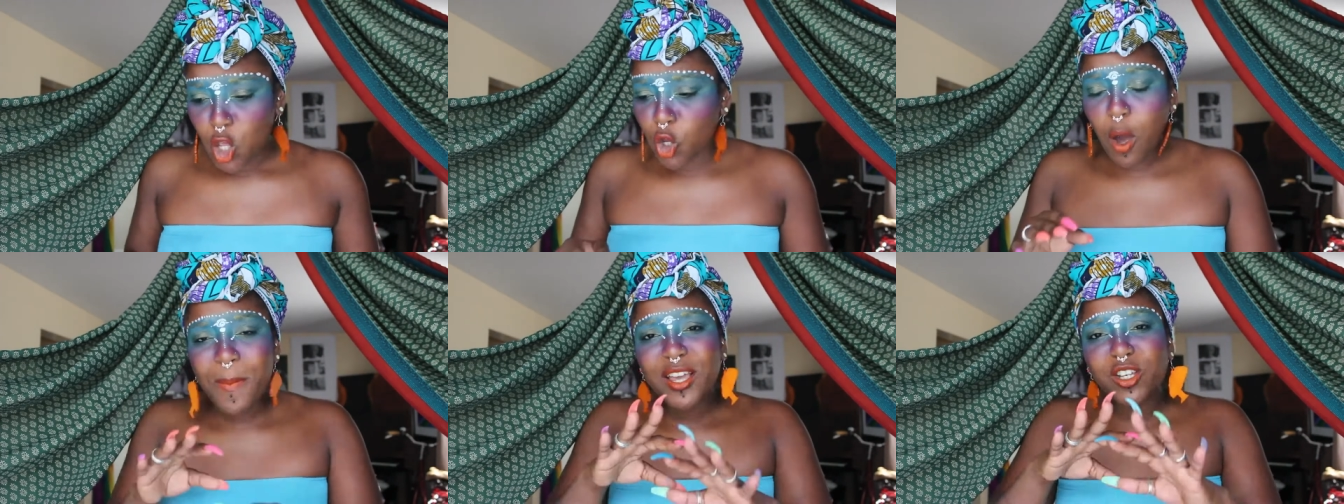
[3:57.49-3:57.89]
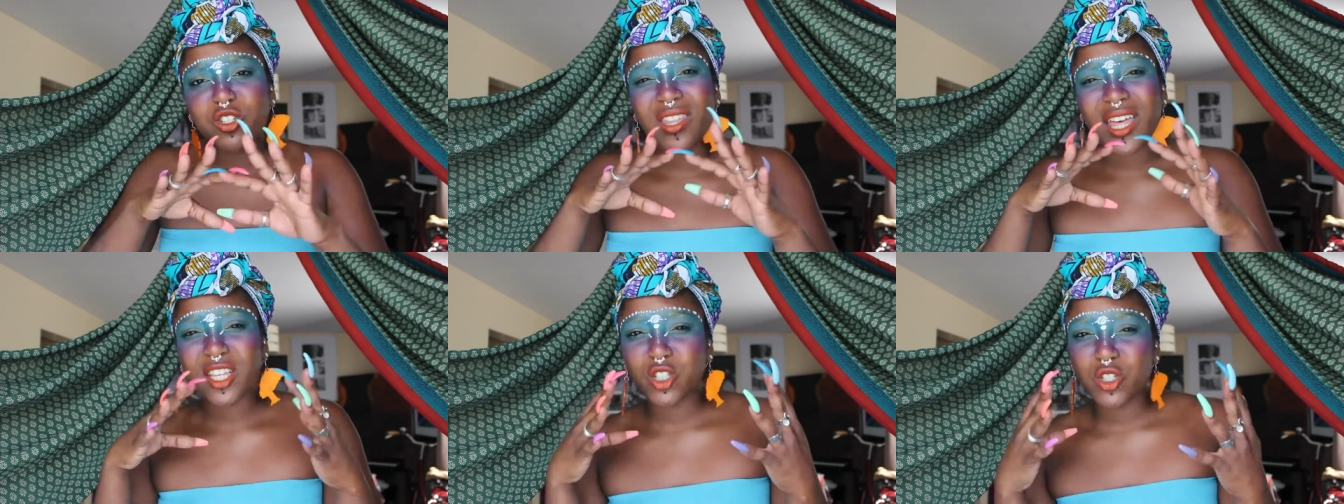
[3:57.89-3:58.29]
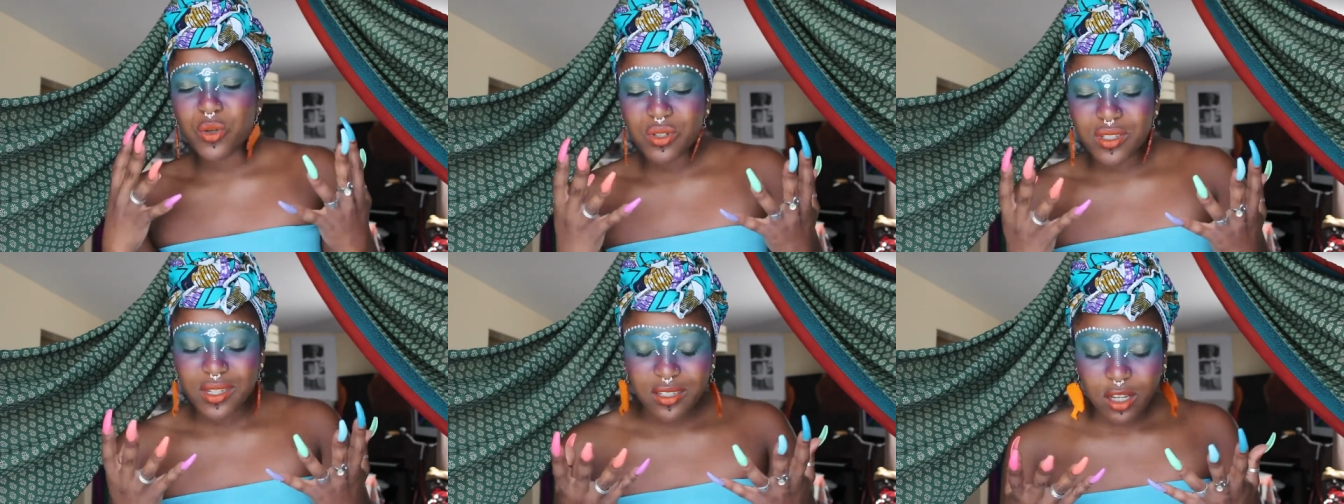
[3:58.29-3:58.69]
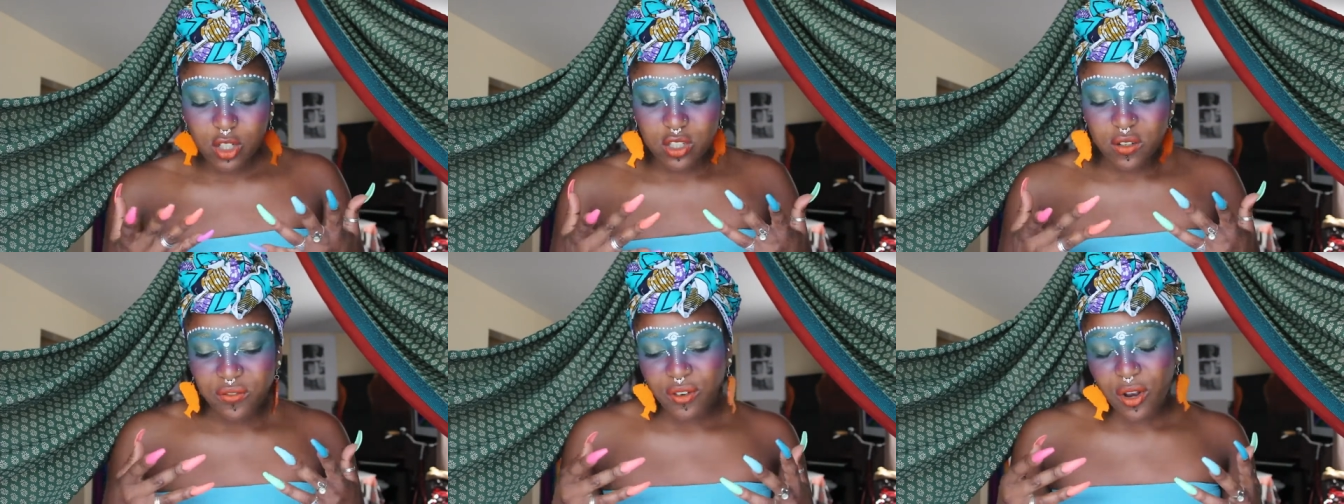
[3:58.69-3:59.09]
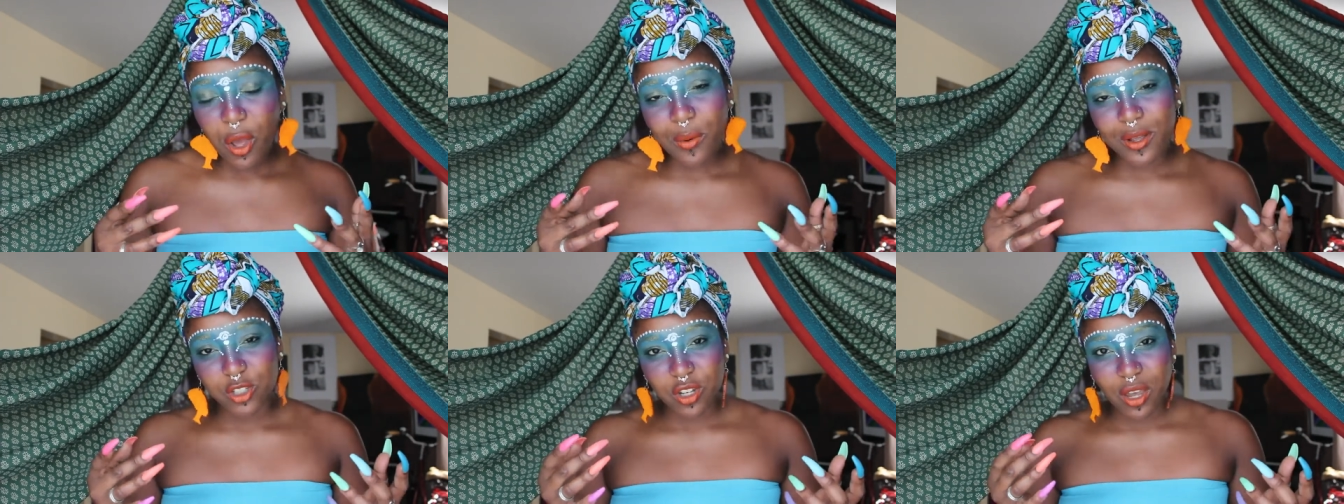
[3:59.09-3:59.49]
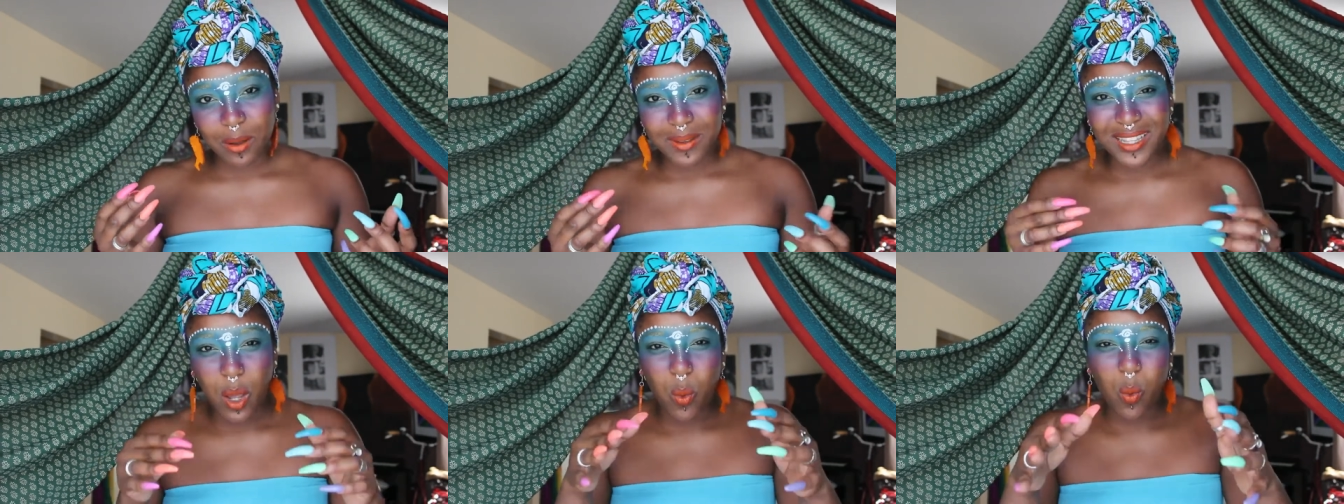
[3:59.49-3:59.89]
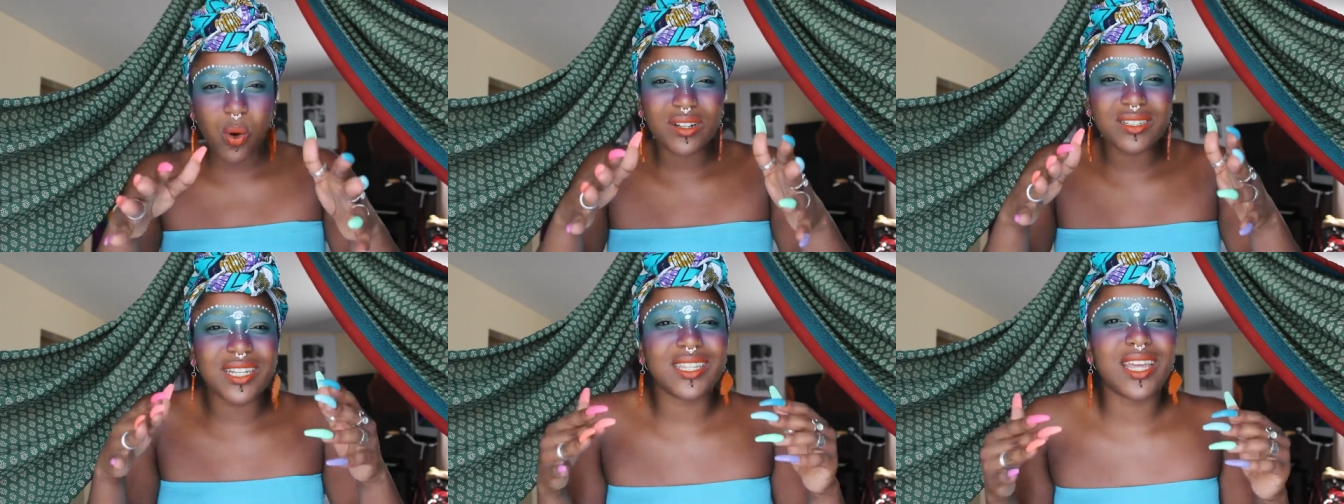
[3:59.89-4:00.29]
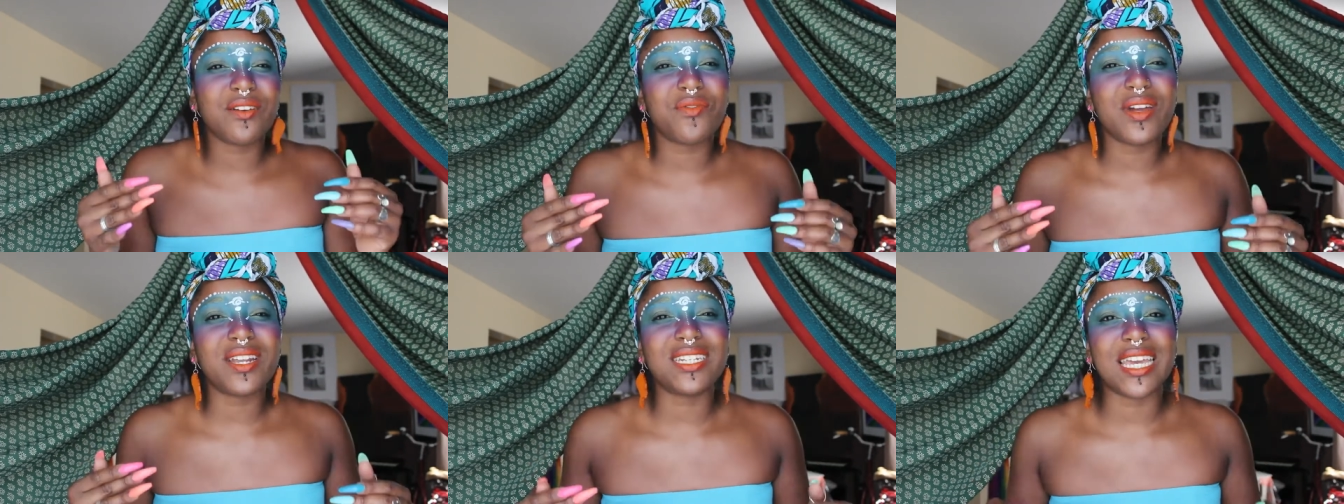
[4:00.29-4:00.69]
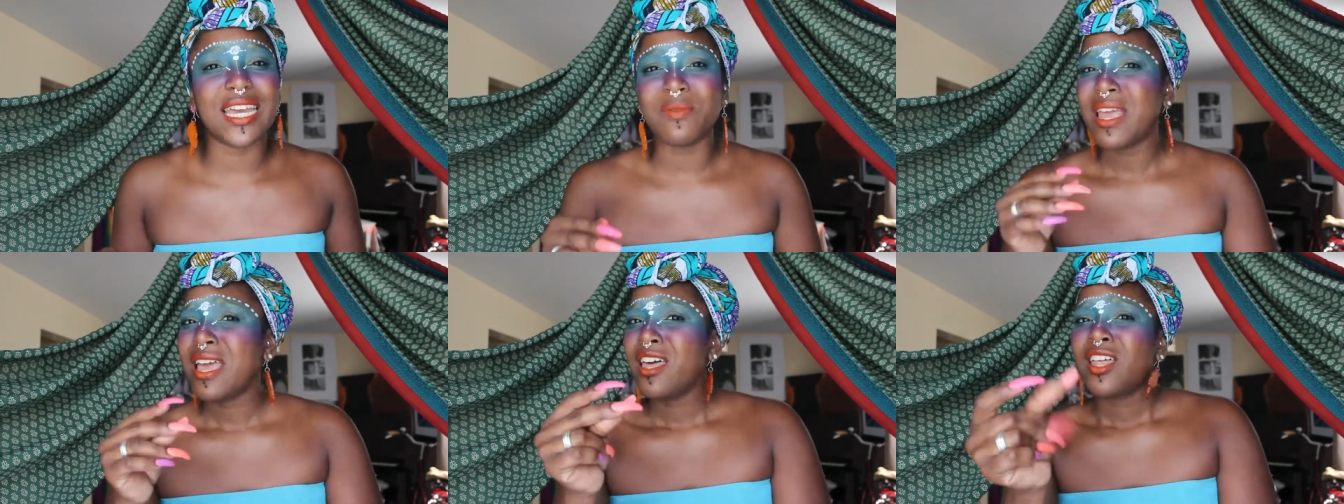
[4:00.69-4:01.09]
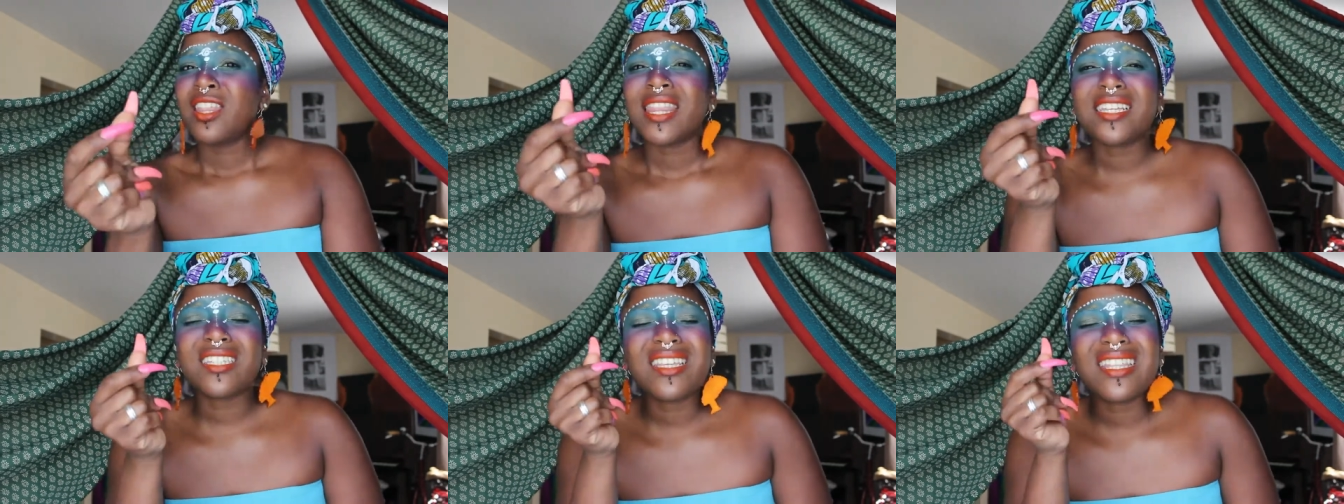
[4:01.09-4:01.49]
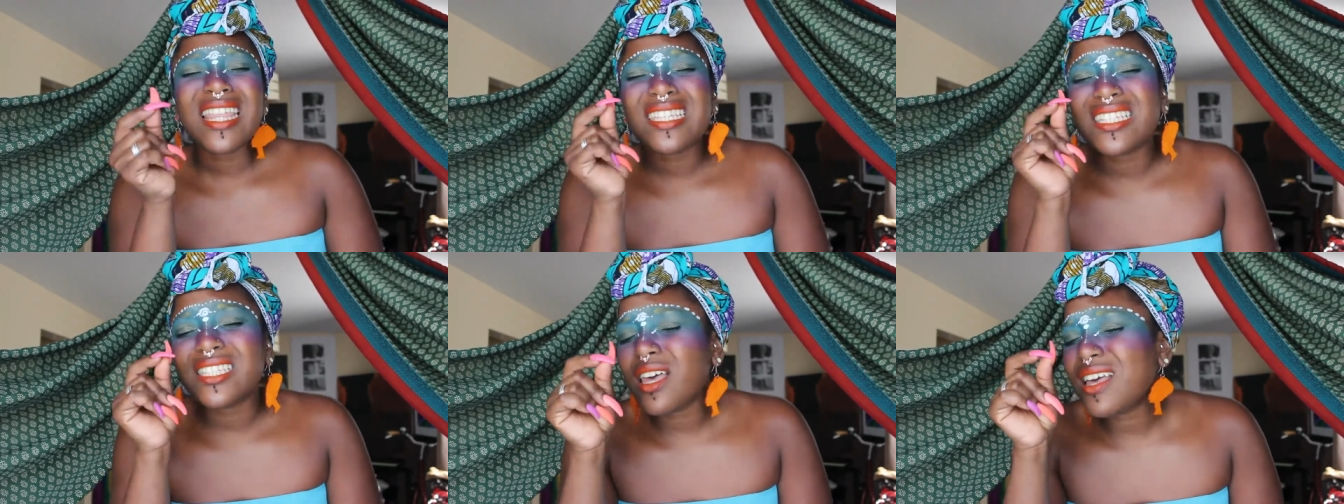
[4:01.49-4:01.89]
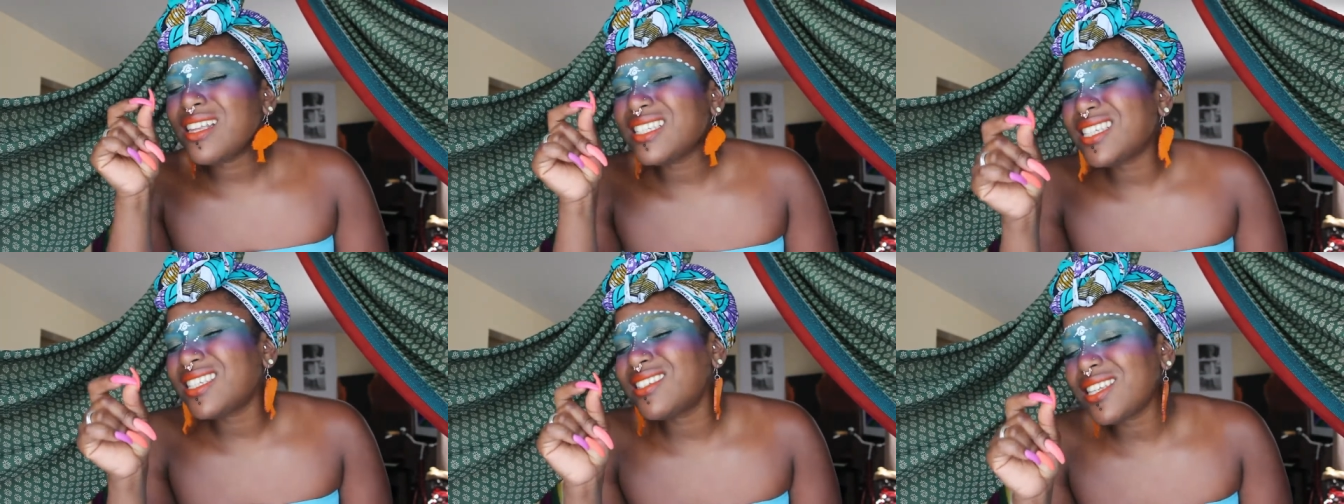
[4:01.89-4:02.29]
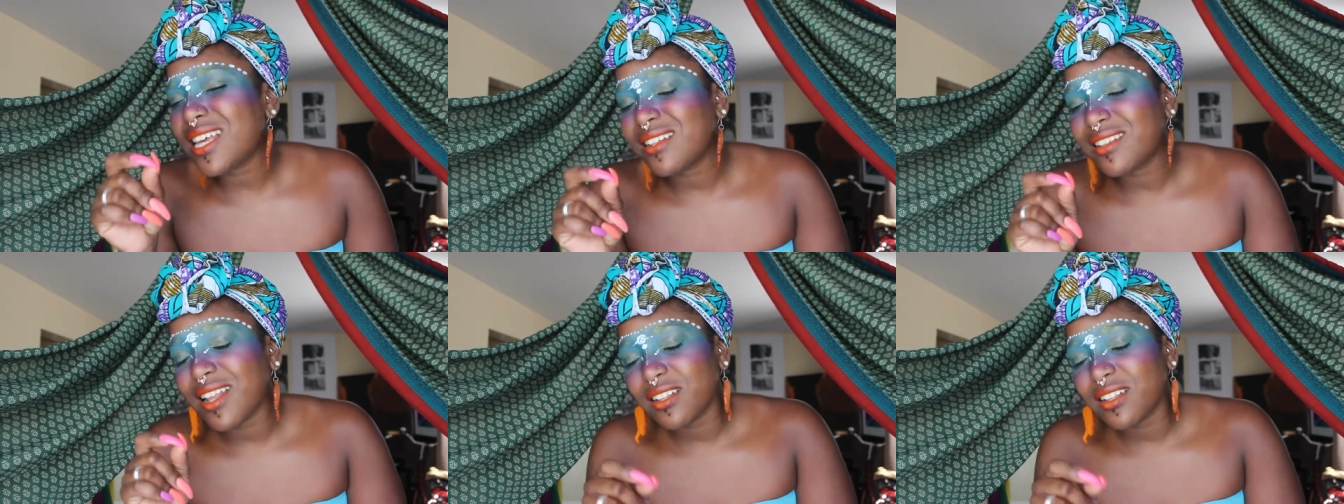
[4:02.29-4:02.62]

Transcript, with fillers: you got to make sure their juices are just flowing, you know what I mean? know want it they're ready there's a there's a certain scent